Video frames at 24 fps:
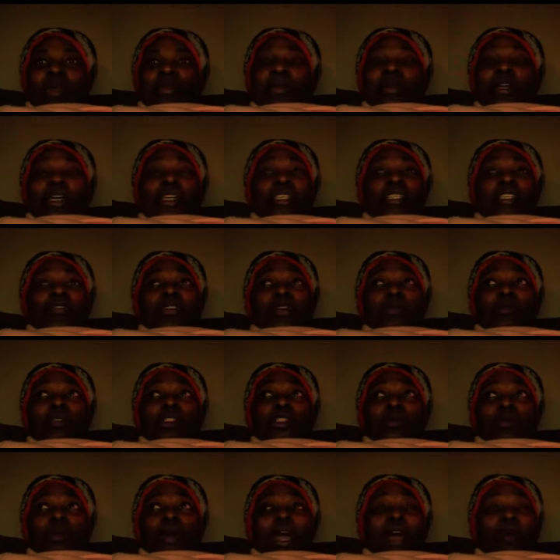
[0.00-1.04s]
Because if it
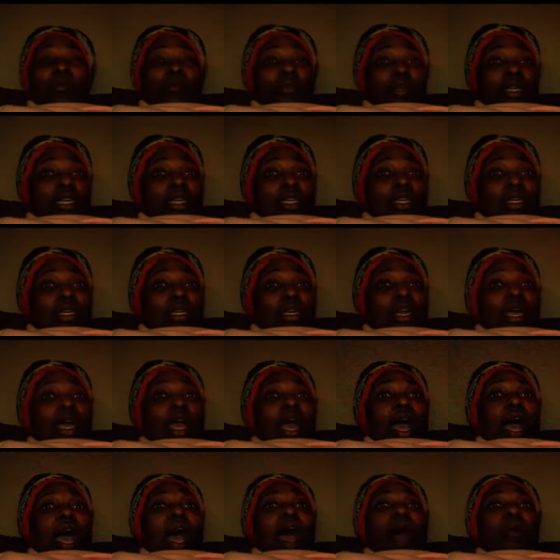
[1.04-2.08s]
was about me,
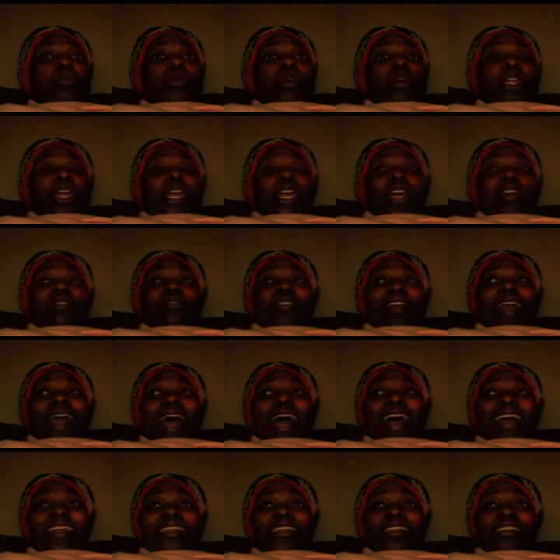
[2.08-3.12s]
I would have
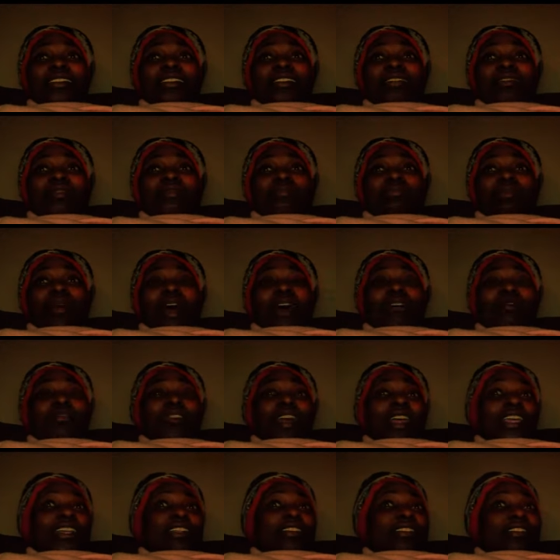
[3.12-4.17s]
gotten my
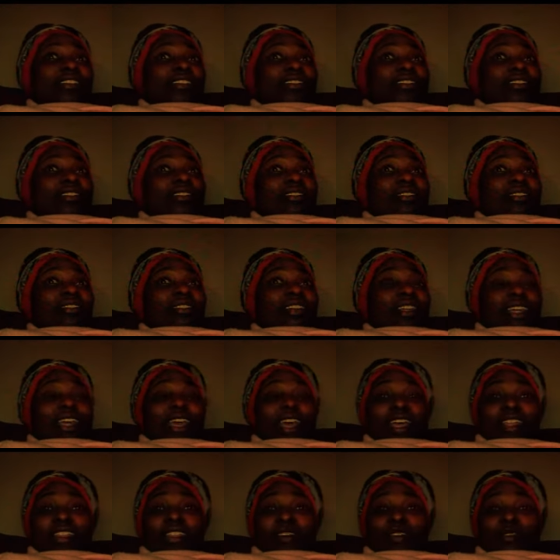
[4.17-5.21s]
face
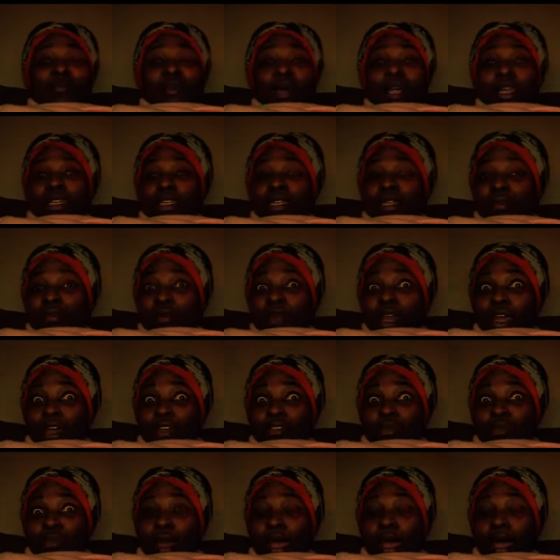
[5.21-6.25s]
together, my lip
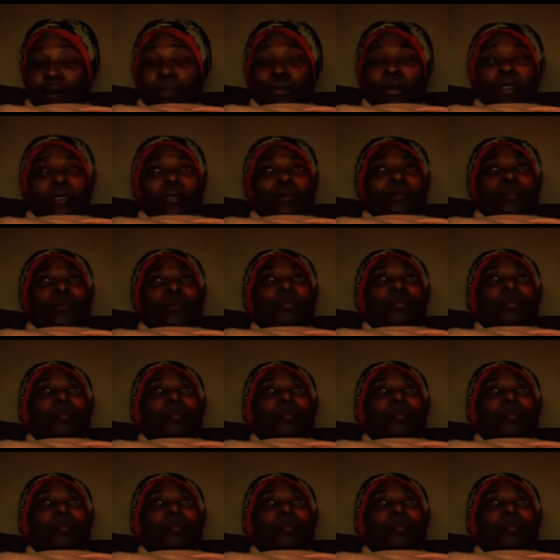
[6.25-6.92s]
gloss popping,